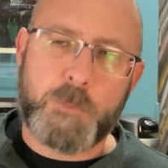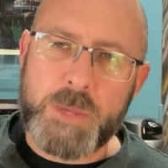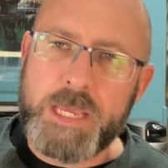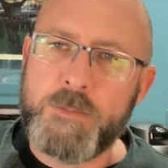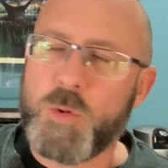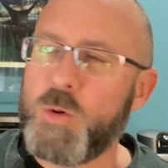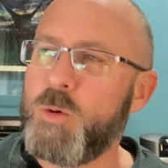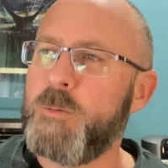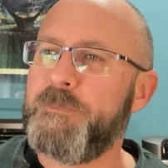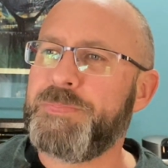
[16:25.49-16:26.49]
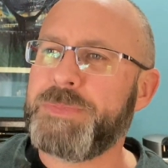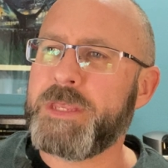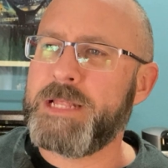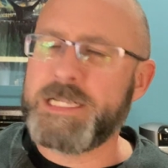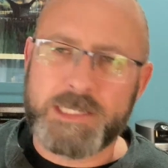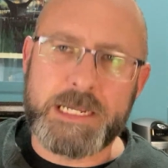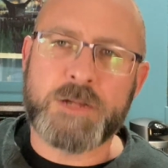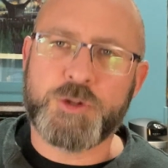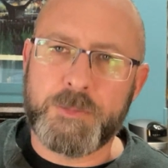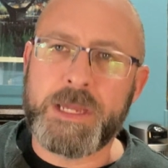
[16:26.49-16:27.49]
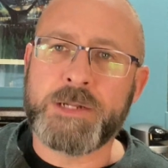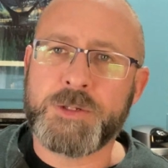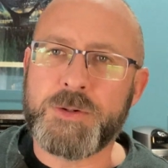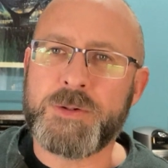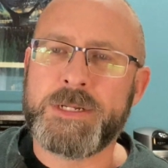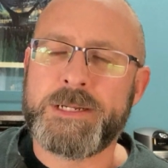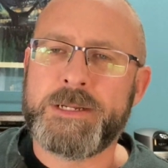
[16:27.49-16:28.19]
people, that's detrimental.